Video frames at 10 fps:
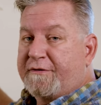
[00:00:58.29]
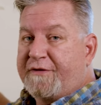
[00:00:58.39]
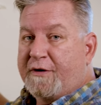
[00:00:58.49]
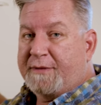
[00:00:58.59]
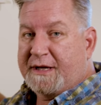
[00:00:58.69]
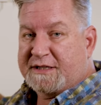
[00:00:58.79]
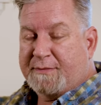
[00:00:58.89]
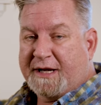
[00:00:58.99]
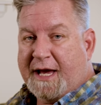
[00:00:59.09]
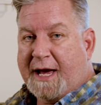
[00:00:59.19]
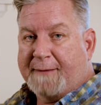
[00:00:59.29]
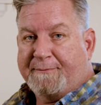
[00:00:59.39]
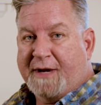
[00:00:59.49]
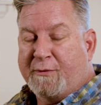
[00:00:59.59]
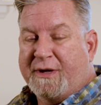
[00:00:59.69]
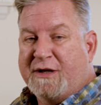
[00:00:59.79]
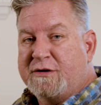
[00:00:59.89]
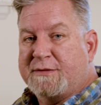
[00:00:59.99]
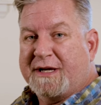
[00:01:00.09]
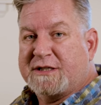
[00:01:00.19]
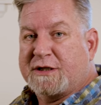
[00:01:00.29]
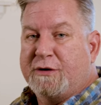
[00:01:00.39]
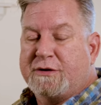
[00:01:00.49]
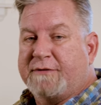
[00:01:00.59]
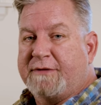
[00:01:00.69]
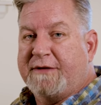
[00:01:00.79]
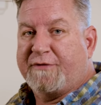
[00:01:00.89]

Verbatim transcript: in a film gets a maquette and we use them exclusively